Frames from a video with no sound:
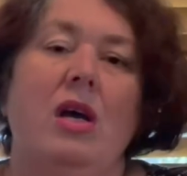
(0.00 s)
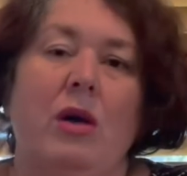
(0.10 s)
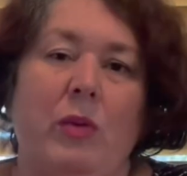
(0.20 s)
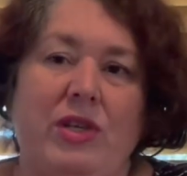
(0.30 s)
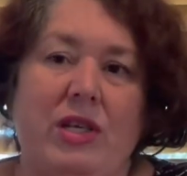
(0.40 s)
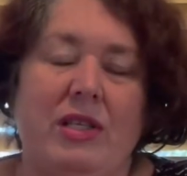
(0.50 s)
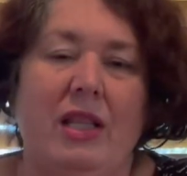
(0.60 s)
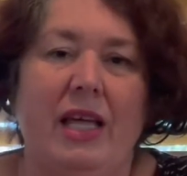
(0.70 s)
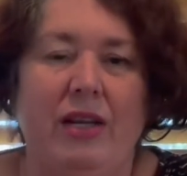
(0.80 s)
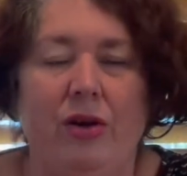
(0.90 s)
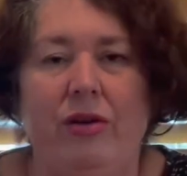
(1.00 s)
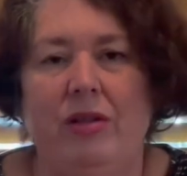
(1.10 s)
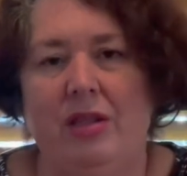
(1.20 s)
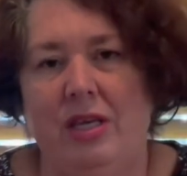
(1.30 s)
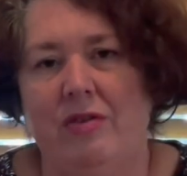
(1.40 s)
which is that they know the
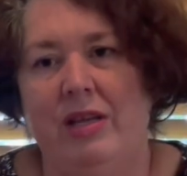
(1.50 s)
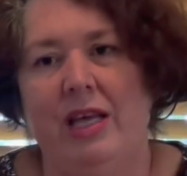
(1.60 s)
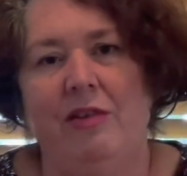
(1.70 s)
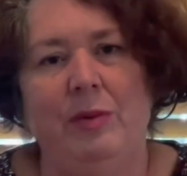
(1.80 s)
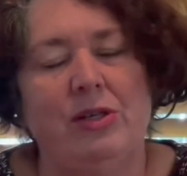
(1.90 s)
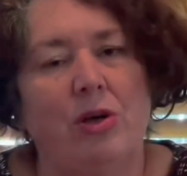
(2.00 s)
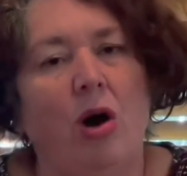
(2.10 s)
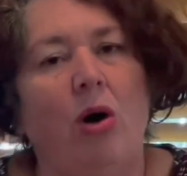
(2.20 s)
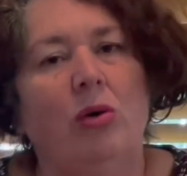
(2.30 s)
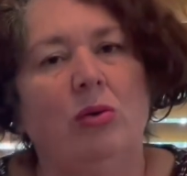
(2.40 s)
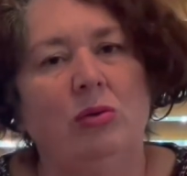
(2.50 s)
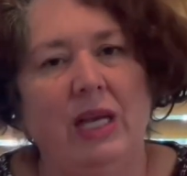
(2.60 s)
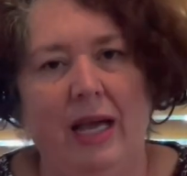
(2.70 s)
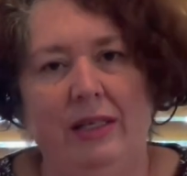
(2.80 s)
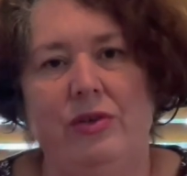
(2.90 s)
theory, they've been told
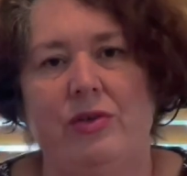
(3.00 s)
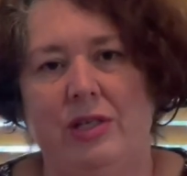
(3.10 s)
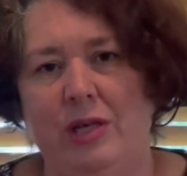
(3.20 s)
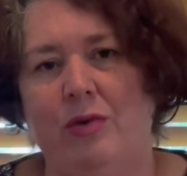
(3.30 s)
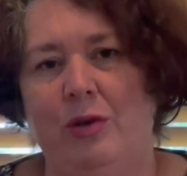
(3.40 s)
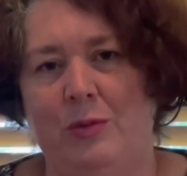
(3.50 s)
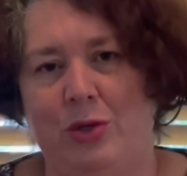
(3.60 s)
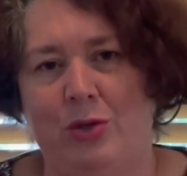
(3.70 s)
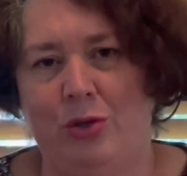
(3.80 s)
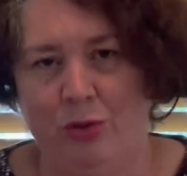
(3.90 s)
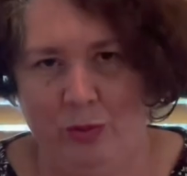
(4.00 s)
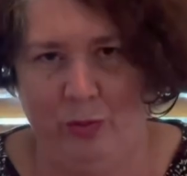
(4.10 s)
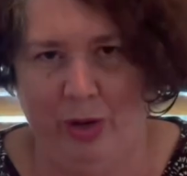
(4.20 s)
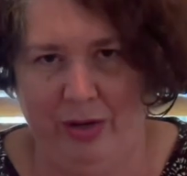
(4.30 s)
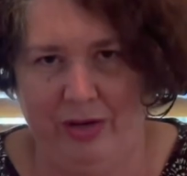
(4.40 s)
how literacy groups should
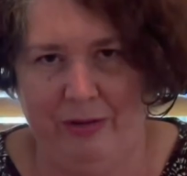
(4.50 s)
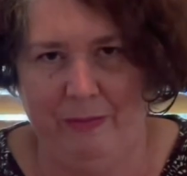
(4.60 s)
work,